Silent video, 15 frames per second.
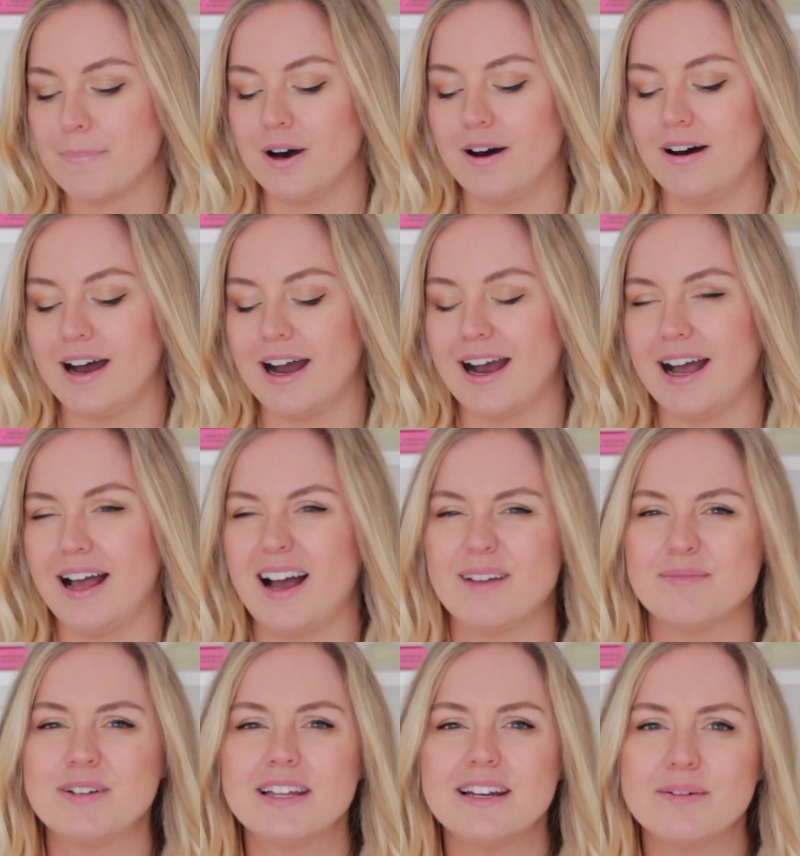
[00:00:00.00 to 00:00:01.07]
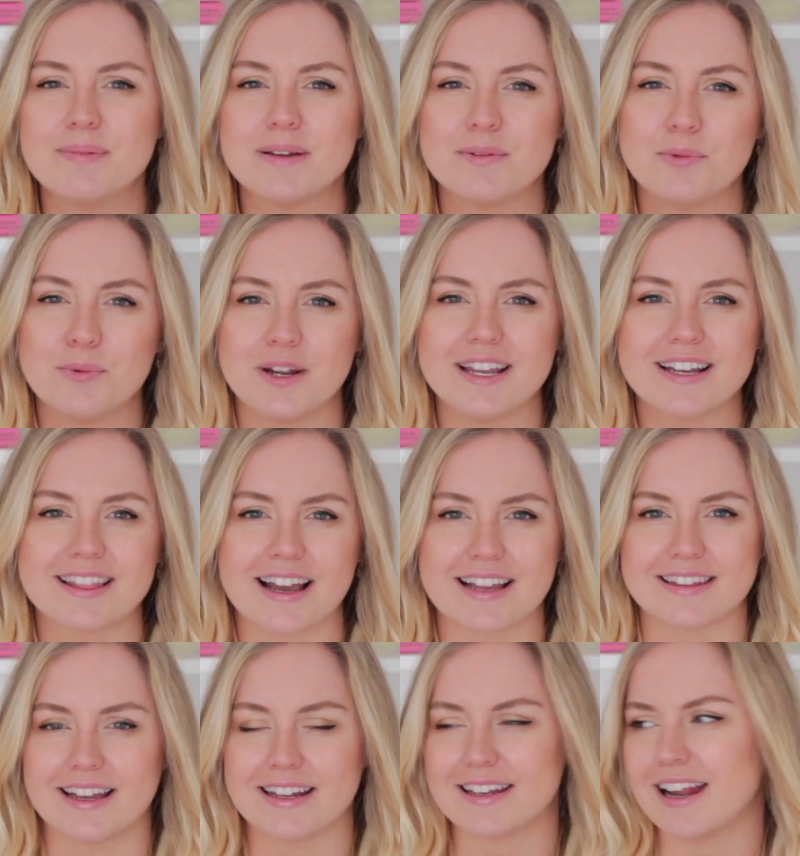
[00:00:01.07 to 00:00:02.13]
but I'm a little bit weird
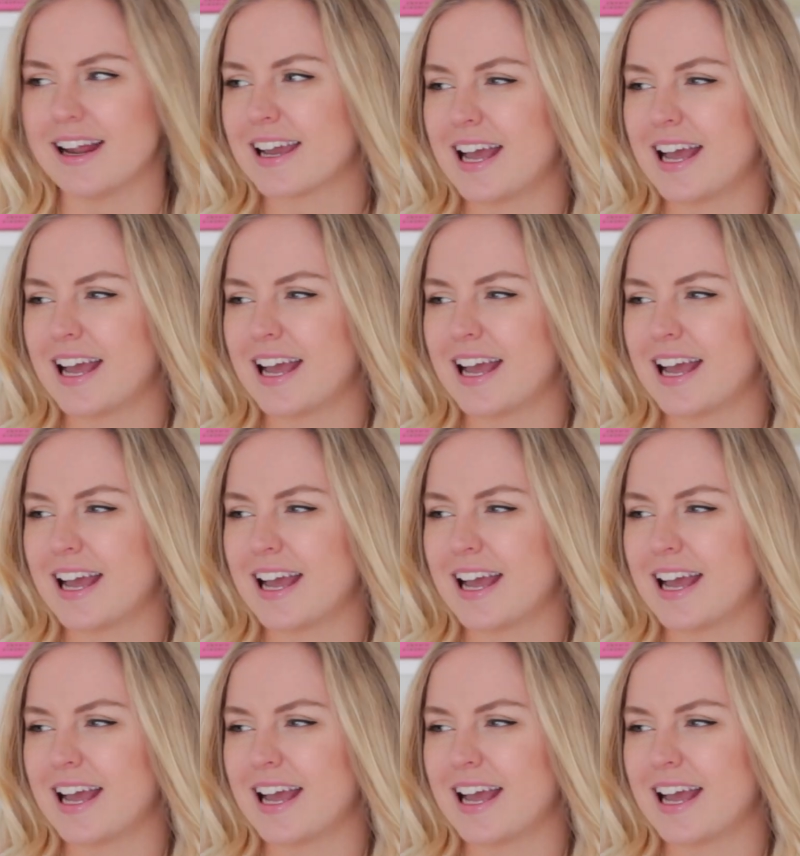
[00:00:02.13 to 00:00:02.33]
like that.